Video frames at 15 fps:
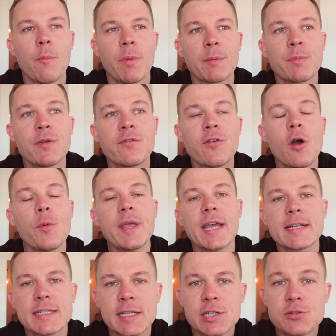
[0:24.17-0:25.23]
But before we
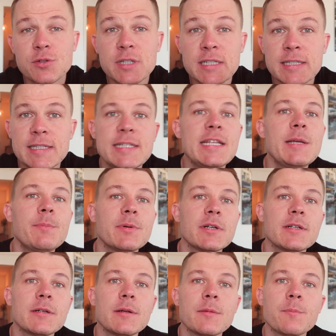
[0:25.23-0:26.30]
get into the
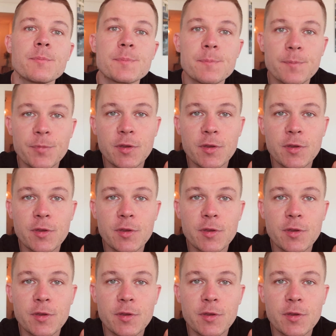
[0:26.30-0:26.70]
deeper